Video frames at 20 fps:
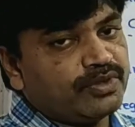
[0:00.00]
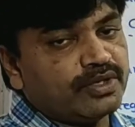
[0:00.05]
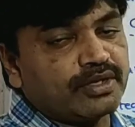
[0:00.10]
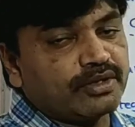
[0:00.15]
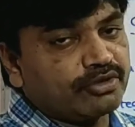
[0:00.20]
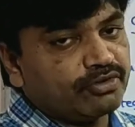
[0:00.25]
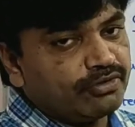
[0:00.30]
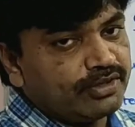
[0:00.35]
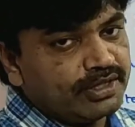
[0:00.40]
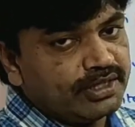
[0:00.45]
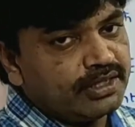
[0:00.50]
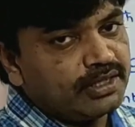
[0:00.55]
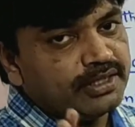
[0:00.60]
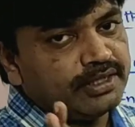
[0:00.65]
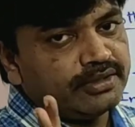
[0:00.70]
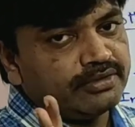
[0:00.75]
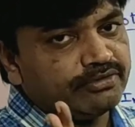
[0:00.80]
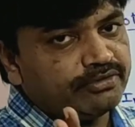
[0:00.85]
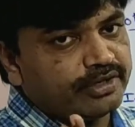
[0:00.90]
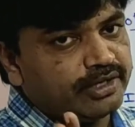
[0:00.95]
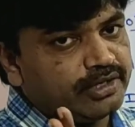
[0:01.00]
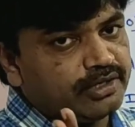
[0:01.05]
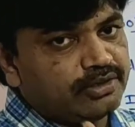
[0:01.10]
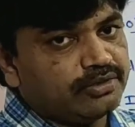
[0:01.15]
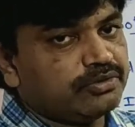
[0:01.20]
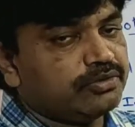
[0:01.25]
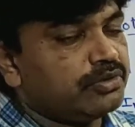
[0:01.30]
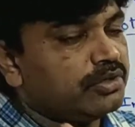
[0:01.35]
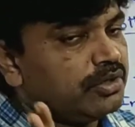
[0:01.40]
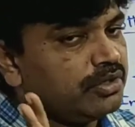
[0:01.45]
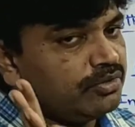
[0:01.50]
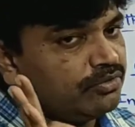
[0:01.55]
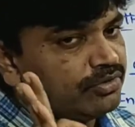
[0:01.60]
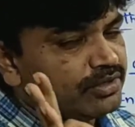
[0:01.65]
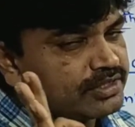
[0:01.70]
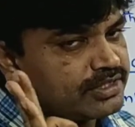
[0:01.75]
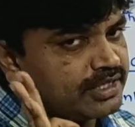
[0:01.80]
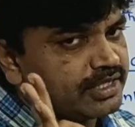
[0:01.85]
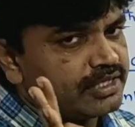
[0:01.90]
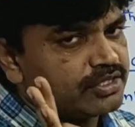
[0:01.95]

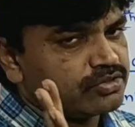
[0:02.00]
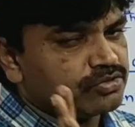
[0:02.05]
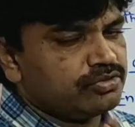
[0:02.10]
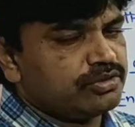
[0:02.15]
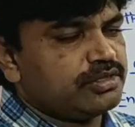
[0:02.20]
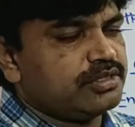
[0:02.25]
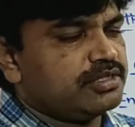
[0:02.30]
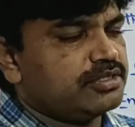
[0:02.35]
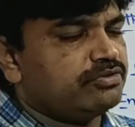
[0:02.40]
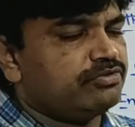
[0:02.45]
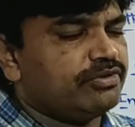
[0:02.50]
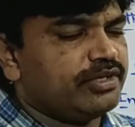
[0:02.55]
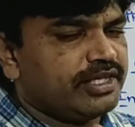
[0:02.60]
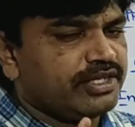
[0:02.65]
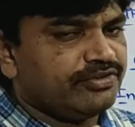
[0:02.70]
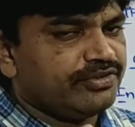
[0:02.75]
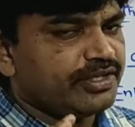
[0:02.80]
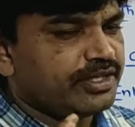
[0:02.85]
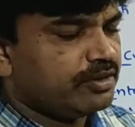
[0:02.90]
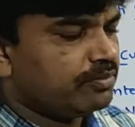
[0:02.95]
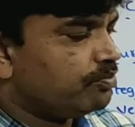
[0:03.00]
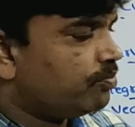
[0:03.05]
Once again students, very very